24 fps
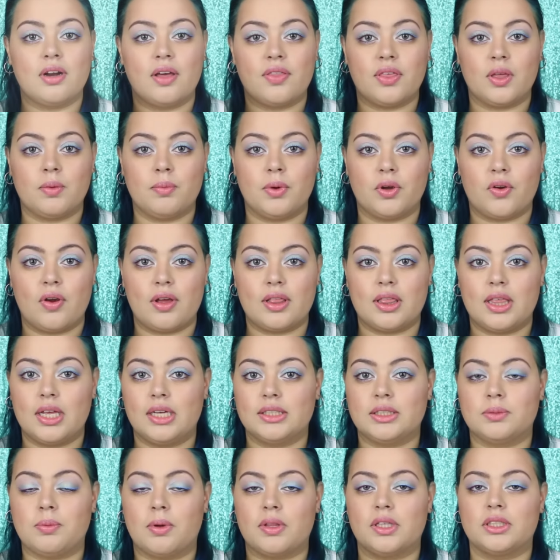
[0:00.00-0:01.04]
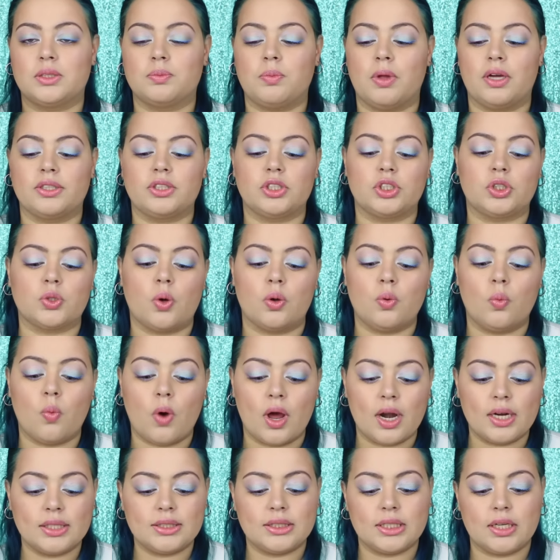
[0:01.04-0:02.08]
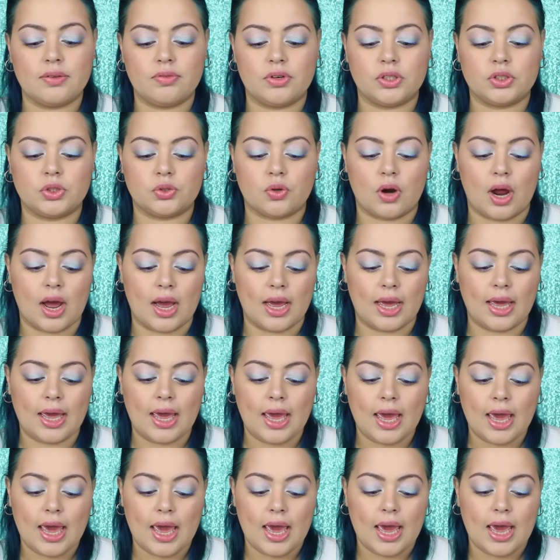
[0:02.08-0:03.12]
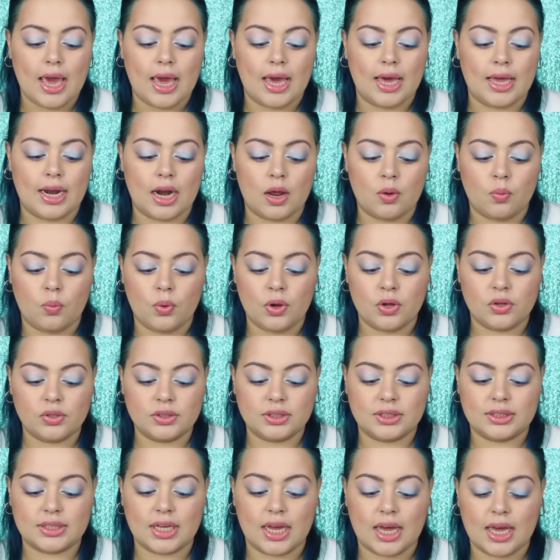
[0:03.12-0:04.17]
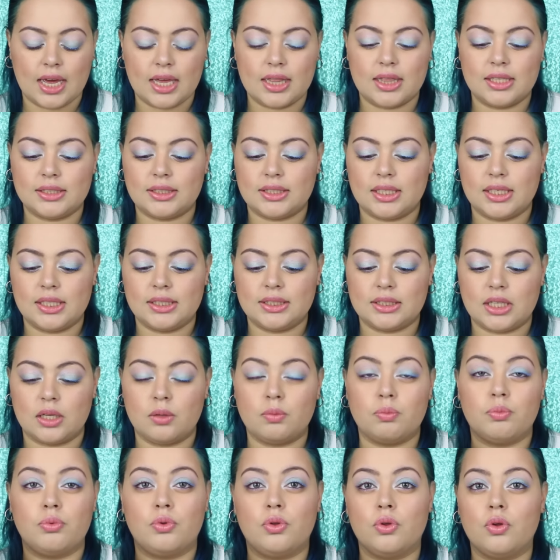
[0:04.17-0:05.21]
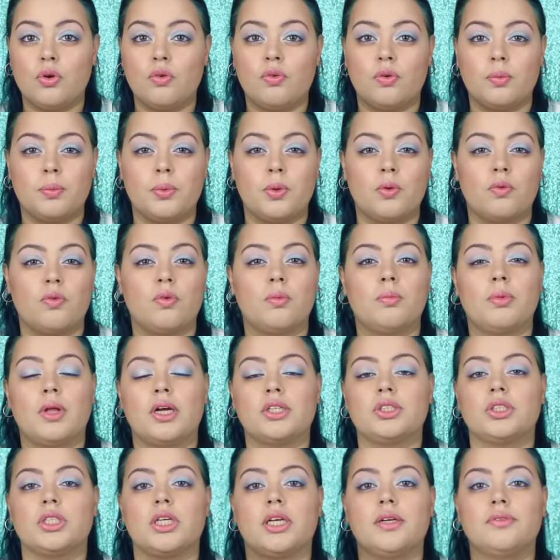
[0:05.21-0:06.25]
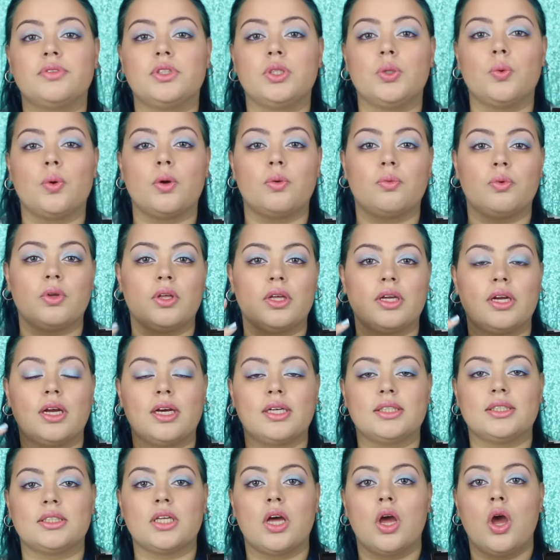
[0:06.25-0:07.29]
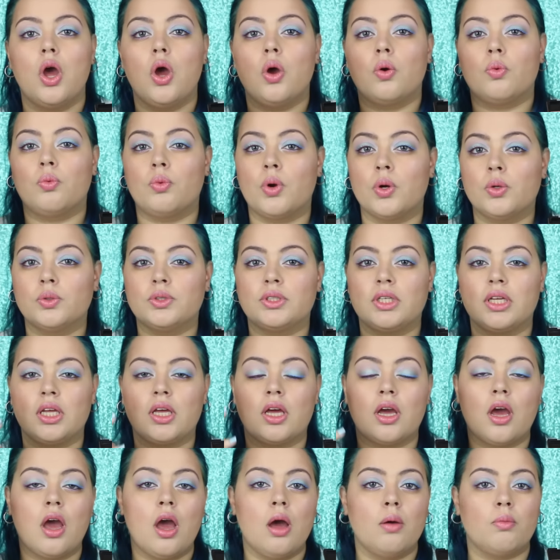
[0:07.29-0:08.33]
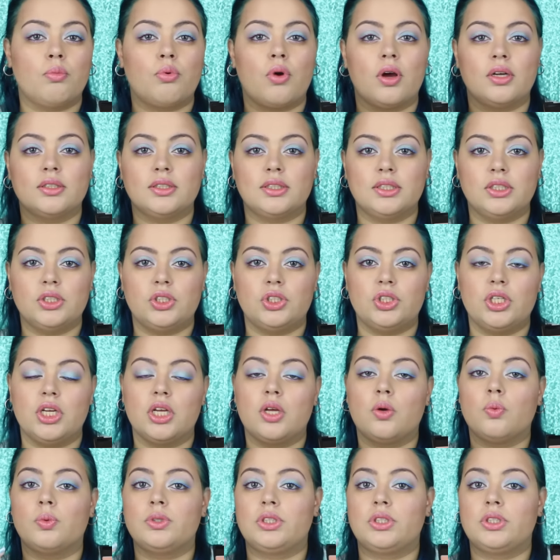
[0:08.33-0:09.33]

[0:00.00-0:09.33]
nothing but great things about this blush, so I wanted to give it a try. And I will say this is a beautiful, beautiful blush. It gives you a really nice rosy, bronzy cheek,